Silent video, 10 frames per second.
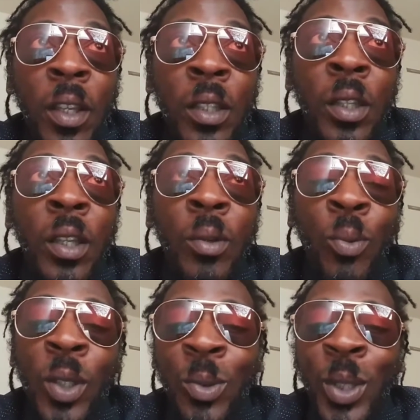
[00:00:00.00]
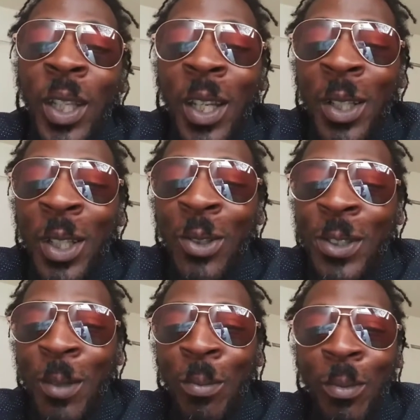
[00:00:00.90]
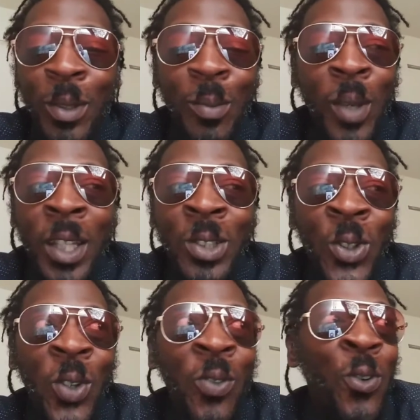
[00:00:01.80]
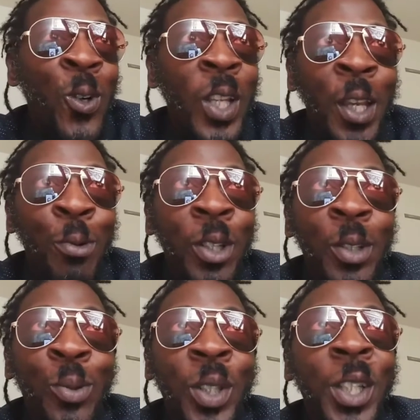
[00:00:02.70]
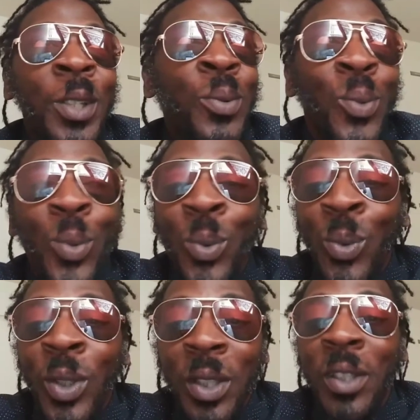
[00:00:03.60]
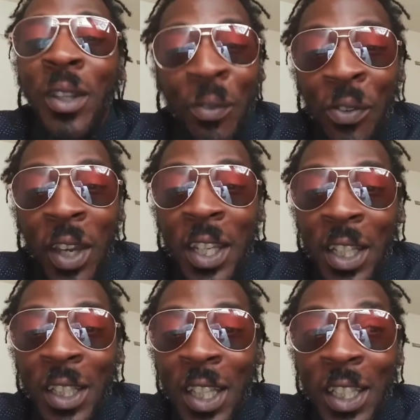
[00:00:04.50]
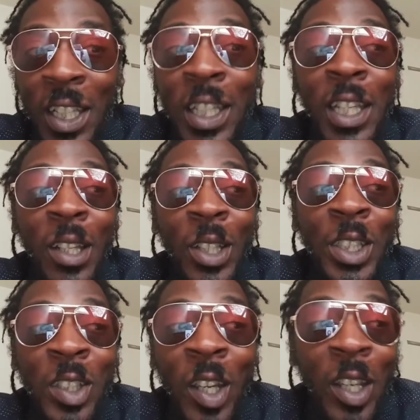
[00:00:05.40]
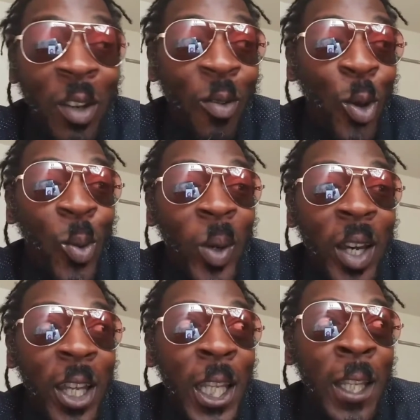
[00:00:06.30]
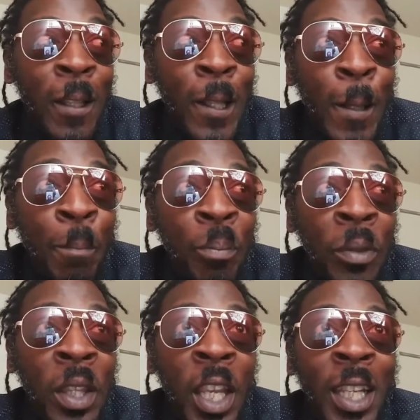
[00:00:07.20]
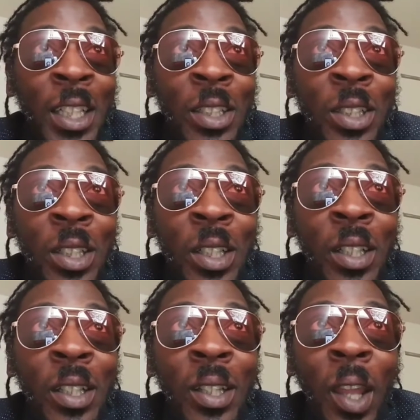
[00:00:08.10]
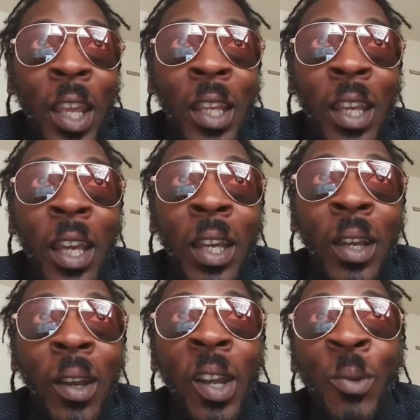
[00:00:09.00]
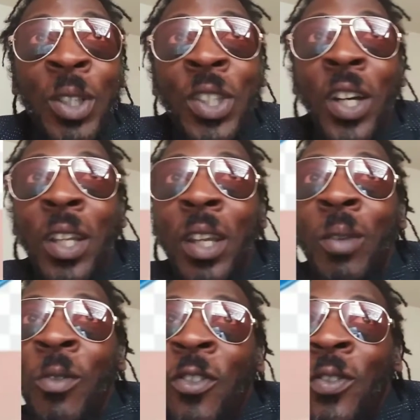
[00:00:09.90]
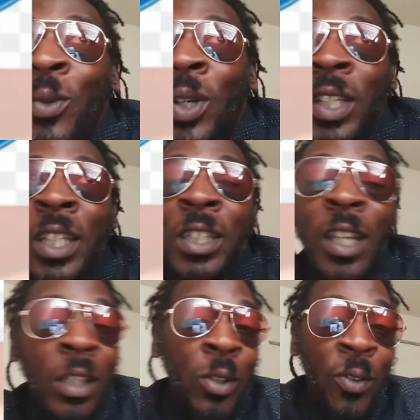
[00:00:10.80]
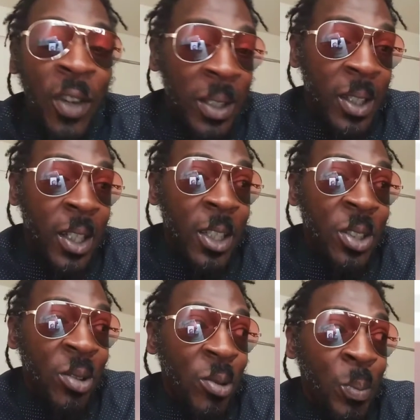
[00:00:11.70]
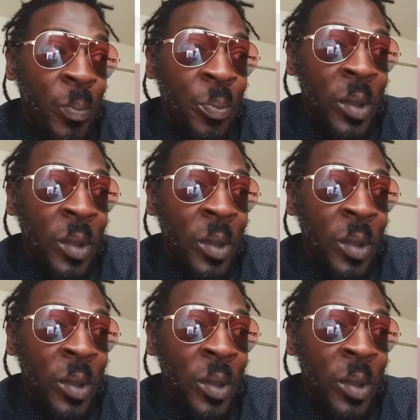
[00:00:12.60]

and that what are they going to use the Megazord for? Like what are they fighting that they need a giant robot that should, like, all right, we saw them, or at least Yellow, fight the Cluster.